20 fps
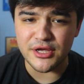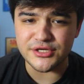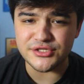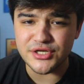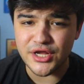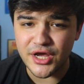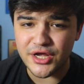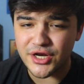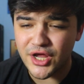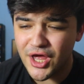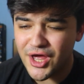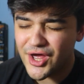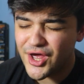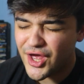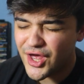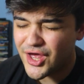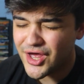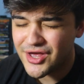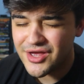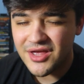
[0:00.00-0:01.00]
last night?
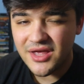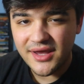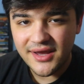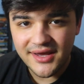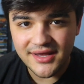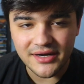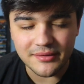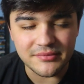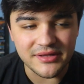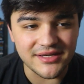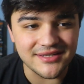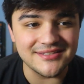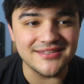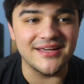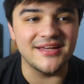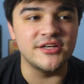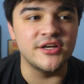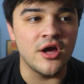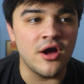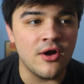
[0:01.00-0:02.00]
And I'm like,
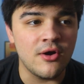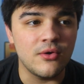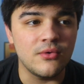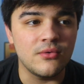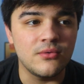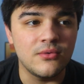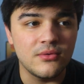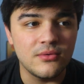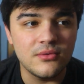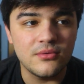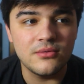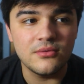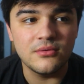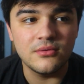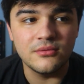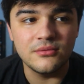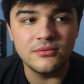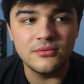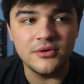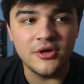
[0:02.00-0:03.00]
yeah, no.
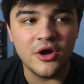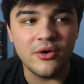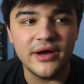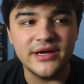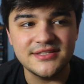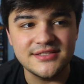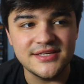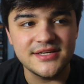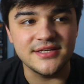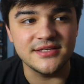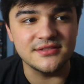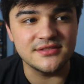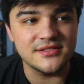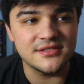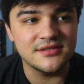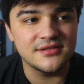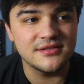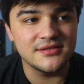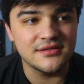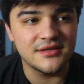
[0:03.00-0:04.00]
No, I
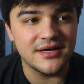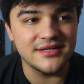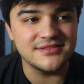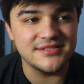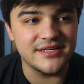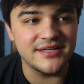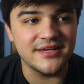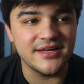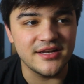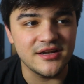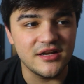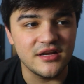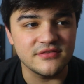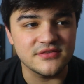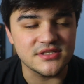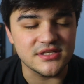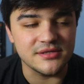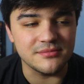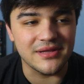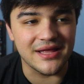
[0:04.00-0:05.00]
didn't. I didn't get
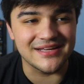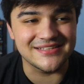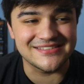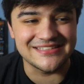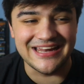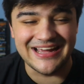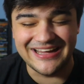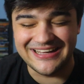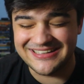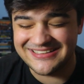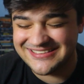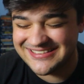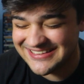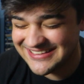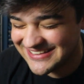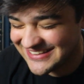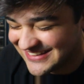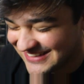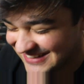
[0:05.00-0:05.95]
enough sleep last night.